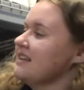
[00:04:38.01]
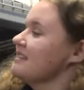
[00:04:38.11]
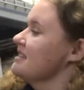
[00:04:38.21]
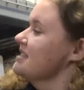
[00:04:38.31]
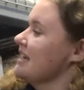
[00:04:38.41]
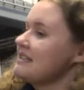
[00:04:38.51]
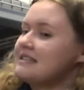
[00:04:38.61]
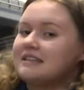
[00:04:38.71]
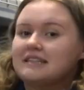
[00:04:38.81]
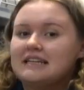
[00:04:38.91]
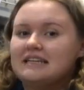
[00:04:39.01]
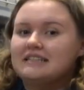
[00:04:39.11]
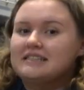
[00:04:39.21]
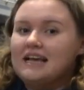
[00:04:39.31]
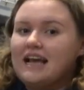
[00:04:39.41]
This has the
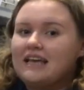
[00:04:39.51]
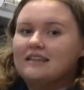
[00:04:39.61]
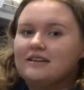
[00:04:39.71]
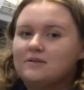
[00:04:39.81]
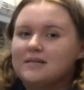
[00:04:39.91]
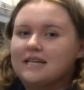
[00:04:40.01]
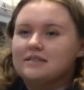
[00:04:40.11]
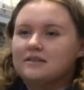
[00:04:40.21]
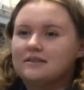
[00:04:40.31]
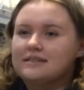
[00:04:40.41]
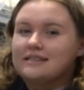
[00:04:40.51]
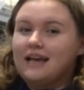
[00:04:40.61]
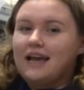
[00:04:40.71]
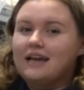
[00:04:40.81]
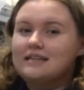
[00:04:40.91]
linens and the utensils
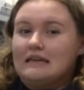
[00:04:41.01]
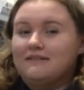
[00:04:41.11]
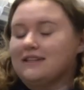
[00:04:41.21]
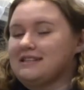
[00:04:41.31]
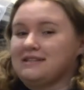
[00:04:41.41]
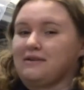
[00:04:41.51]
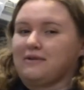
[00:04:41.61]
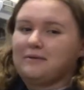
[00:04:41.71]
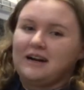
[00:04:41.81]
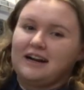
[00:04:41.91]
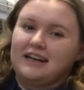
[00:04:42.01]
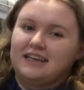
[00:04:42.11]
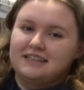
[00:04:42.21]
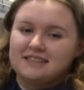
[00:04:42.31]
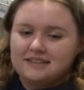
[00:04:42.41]
and even the silverware in
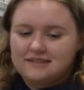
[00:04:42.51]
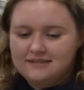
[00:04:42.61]
it.